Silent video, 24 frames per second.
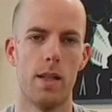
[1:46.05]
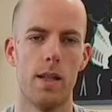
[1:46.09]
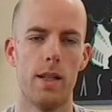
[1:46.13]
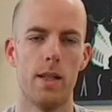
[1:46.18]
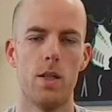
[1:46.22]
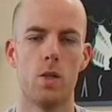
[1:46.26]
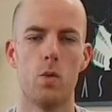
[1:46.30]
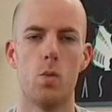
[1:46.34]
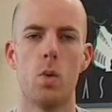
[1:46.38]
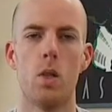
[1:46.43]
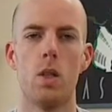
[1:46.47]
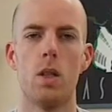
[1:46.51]

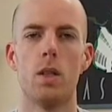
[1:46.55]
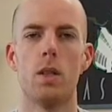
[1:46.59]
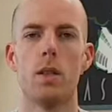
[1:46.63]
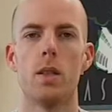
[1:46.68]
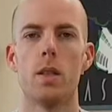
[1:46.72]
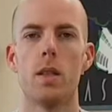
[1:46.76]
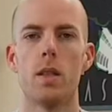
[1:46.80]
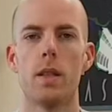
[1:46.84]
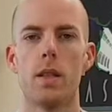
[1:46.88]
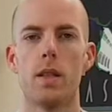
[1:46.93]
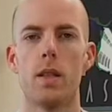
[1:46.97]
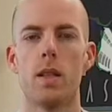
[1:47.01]
is willing
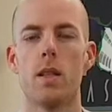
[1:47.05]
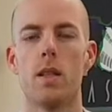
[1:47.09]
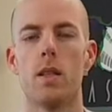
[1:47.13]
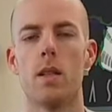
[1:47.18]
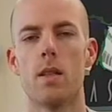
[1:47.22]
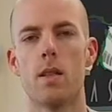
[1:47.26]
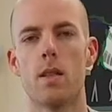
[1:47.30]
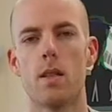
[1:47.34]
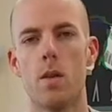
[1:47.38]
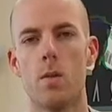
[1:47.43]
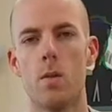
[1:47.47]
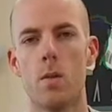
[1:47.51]
to listen
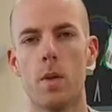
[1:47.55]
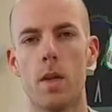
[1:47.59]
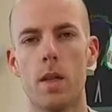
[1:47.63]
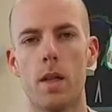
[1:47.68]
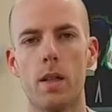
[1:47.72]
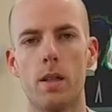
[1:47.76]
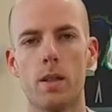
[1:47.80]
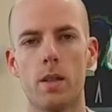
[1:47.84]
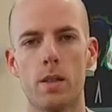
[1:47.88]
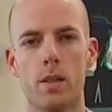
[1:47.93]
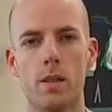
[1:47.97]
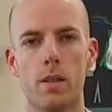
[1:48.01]
to someone
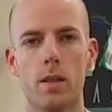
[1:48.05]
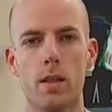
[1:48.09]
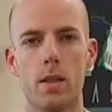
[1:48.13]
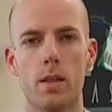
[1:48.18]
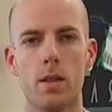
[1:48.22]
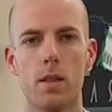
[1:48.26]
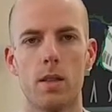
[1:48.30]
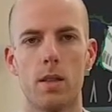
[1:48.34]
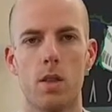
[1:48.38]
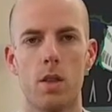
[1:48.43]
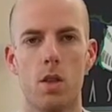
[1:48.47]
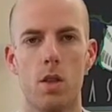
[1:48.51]
else,
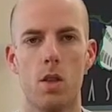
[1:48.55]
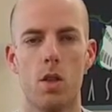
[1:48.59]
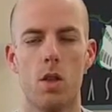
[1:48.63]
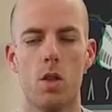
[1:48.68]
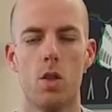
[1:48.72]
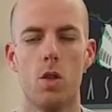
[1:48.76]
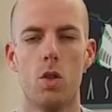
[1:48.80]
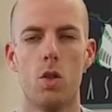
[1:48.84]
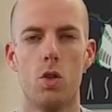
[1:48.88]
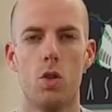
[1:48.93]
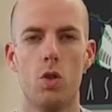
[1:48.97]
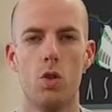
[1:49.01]
then
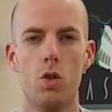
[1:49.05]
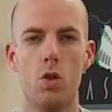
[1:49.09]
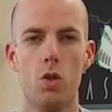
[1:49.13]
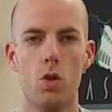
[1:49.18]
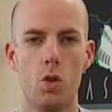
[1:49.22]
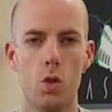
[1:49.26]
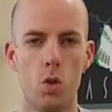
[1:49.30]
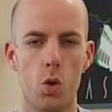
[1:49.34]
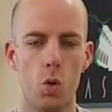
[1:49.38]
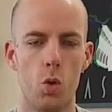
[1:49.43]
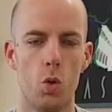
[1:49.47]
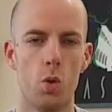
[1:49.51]
you
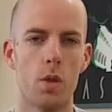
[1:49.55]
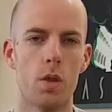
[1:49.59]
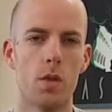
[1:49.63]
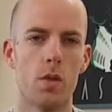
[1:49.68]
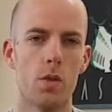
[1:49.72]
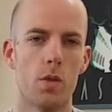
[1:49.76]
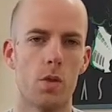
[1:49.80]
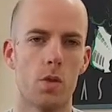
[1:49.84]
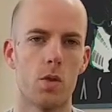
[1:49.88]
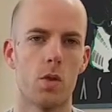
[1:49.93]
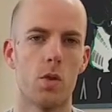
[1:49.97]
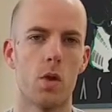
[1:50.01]
know
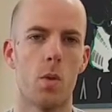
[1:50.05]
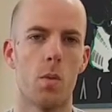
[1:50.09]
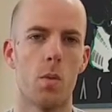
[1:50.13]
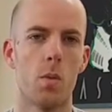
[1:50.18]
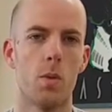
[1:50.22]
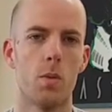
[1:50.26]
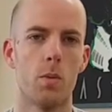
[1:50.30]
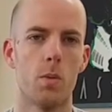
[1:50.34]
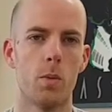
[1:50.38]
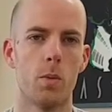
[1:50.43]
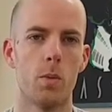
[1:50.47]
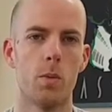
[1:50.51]
that there's
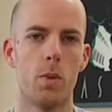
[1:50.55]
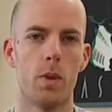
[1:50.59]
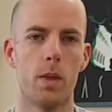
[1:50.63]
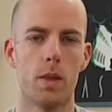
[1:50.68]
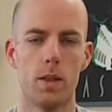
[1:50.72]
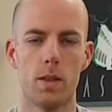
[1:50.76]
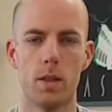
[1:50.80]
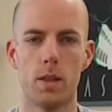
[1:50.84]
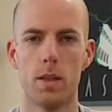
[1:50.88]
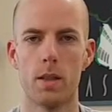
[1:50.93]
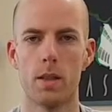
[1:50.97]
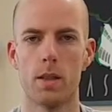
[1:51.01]
someone
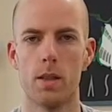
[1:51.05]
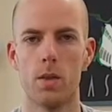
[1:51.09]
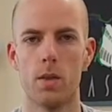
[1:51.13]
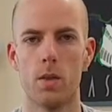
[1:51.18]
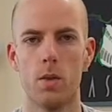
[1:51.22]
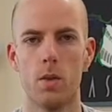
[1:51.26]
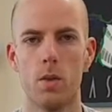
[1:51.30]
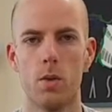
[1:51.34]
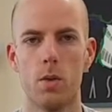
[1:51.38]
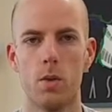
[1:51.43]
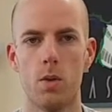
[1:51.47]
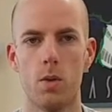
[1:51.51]
willing to listen
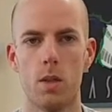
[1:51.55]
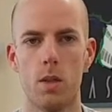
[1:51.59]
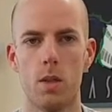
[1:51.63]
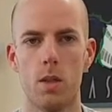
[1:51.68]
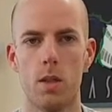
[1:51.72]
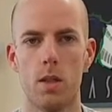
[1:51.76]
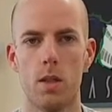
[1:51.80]
to you.